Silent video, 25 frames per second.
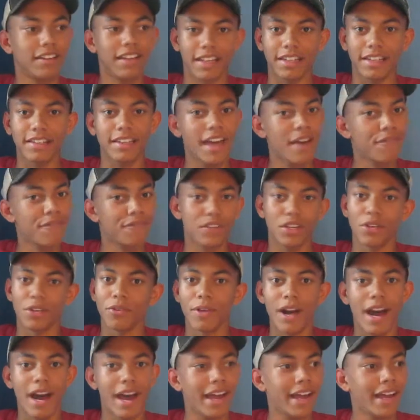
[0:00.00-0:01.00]
like left
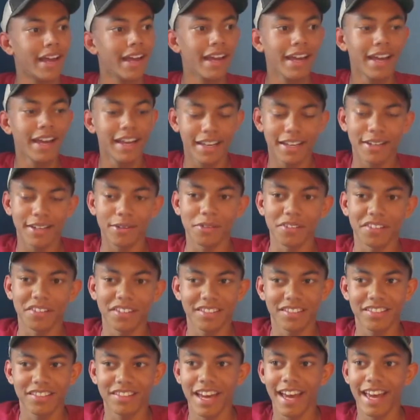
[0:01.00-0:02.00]
and right. It was
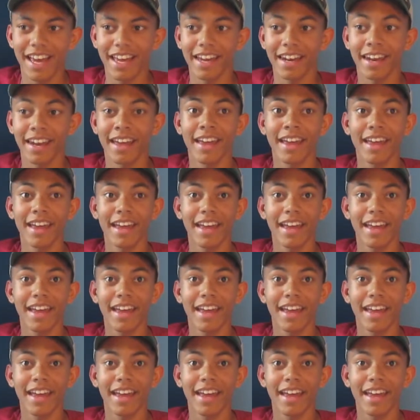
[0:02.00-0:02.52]
insane.